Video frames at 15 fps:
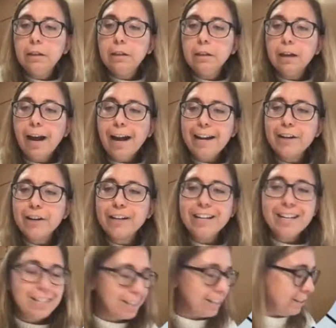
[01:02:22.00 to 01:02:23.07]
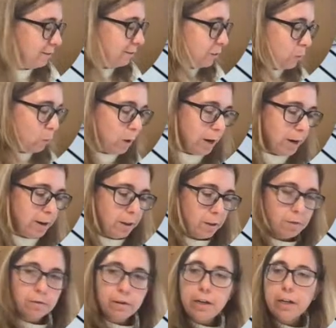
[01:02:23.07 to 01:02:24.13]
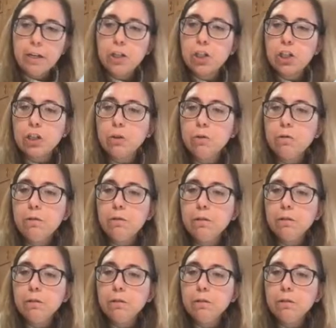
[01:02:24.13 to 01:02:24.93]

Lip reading: Hi, Chris. 1, 3, and 2.